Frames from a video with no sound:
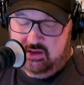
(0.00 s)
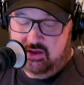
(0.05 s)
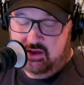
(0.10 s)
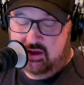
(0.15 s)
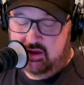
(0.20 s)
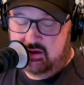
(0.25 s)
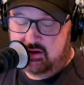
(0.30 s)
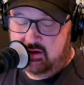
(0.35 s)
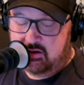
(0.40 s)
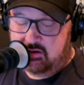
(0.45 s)

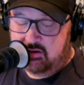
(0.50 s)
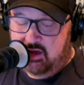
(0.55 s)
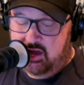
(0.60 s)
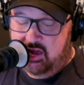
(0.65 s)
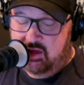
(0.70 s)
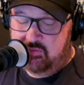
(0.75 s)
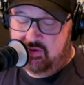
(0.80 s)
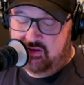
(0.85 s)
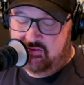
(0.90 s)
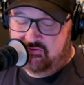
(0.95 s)
All right.
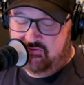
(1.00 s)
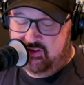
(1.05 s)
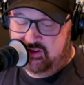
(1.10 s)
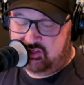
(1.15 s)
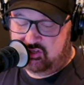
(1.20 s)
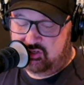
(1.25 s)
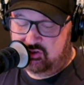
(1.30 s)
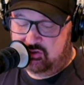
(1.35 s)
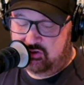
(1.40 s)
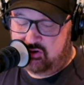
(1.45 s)
I'm a
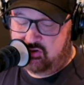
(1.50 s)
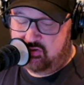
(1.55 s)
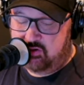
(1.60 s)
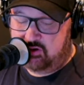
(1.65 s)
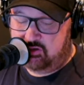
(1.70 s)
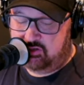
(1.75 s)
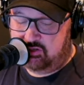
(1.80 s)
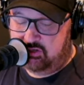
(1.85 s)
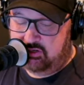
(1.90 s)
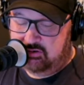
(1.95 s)
fictional
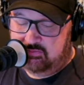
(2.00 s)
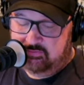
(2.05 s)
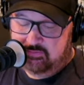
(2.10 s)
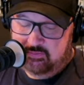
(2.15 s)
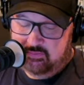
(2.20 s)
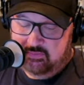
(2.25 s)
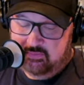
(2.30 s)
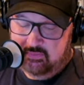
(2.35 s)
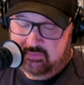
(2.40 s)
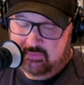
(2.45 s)
creature.
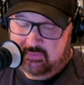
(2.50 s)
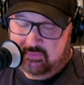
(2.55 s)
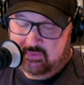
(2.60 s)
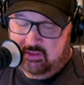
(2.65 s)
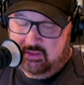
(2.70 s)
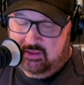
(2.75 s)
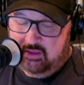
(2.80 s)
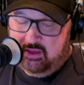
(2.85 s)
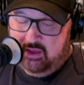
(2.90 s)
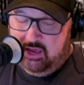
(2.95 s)

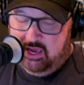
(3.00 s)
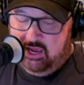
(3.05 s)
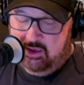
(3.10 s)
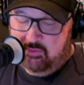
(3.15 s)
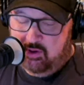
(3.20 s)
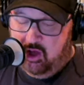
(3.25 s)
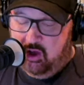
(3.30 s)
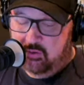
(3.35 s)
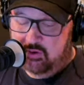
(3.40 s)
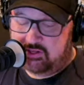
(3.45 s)
I am
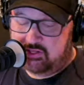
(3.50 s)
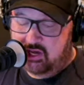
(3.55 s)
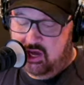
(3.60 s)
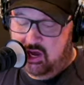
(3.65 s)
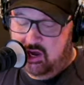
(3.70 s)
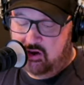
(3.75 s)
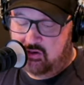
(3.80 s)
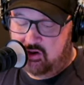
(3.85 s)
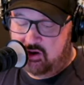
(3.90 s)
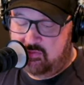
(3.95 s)
always
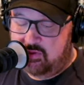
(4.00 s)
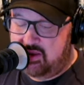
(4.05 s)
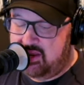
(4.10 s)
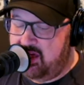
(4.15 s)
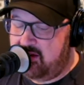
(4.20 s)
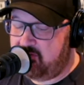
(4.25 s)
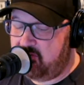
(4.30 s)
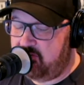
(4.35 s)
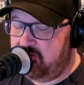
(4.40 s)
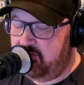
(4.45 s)
hungry, but
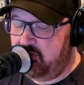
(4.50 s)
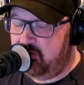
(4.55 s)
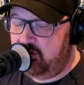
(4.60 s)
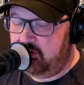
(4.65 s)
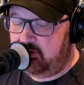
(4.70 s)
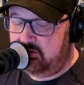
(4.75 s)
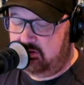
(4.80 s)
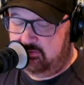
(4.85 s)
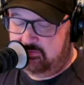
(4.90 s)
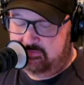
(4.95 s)
never
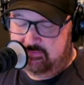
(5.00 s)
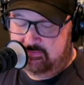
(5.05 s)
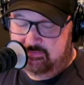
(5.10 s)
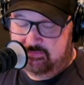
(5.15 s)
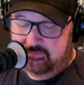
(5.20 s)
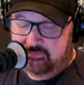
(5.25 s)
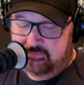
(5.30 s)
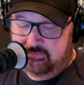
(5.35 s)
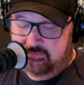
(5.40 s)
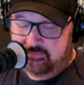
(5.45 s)
full.
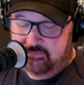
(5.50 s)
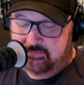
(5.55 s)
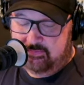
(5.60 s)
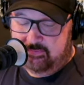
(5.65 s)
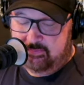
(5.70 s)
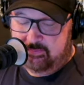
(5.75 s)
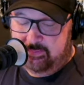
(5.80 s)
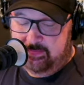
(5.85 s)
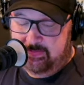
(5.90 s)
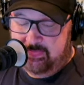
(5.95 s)
Ooh.
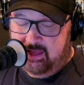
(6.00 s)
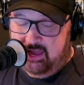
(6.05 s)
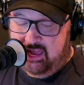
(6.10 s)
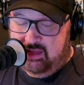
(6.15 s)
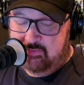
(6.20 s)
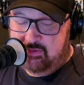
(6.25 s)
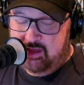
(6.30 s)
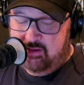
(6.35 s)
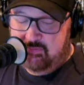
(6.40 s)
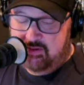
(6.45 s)
I
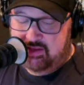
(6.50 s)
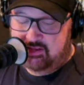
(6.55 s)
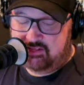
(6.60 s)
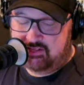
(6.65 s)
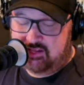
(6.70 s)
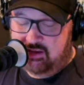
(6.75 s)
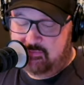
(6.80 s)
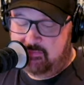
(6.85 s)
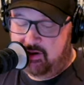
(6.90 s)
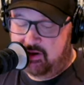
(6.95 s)
may be
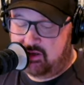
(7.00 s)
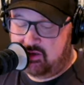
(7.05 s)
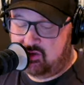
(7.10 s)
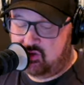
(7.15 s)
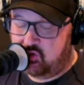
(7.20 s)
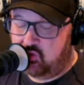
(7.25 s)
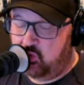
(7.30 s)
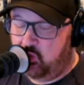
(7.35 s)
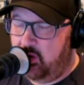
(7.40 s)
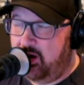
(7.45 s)
somebody
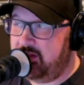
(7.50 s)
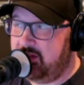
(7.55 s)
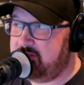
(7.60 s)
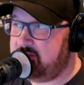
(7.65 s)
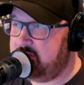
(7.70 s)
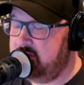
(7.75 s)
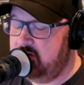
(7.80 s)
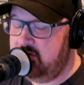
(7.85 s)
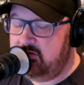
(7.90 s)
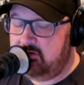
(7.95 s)
you once
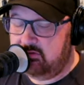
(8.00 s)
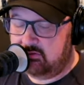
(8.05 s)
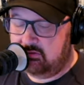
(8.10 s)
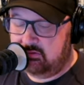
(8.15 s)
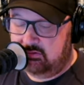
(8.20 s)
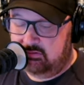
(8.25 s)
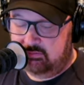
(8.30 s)
knew.